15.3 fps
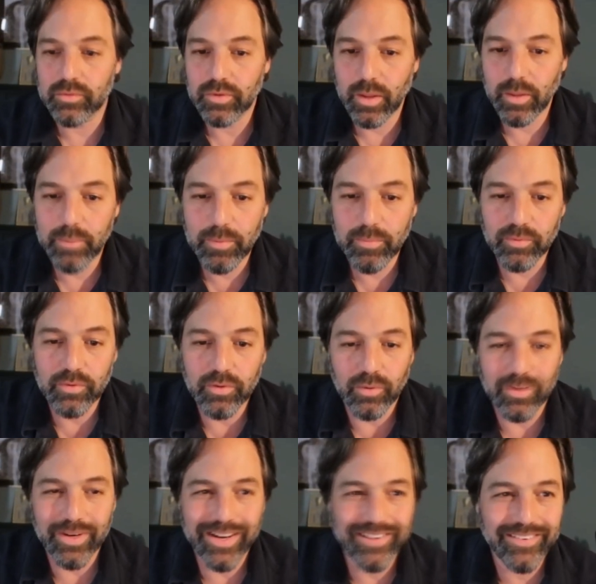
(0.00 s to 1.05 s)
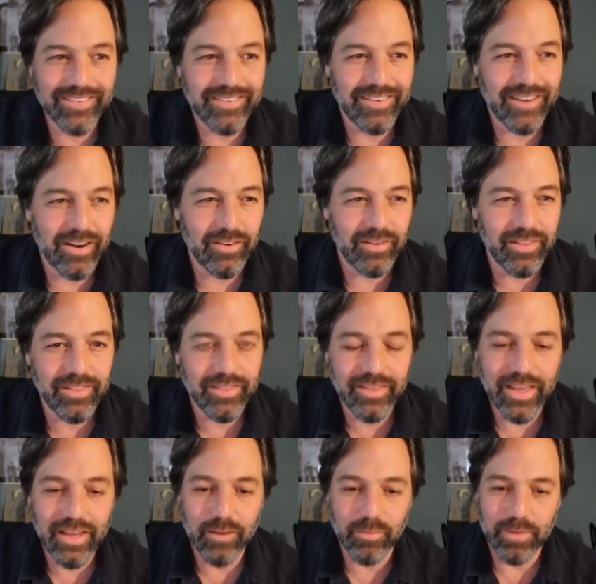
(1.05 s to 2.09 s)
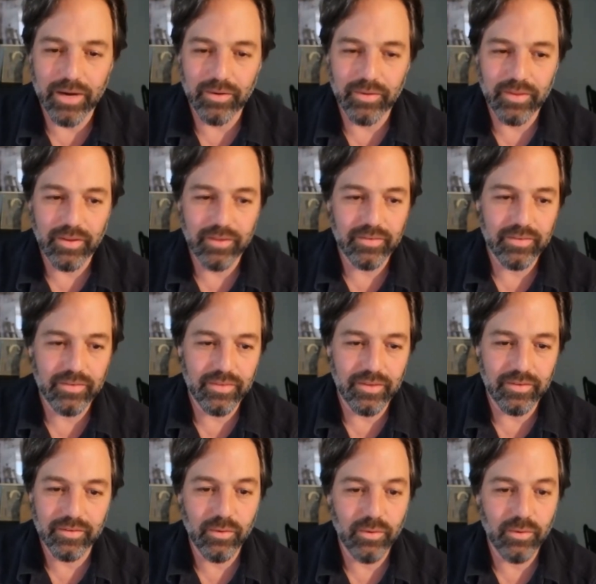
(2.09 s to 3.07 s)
Like people don't necessarily think about these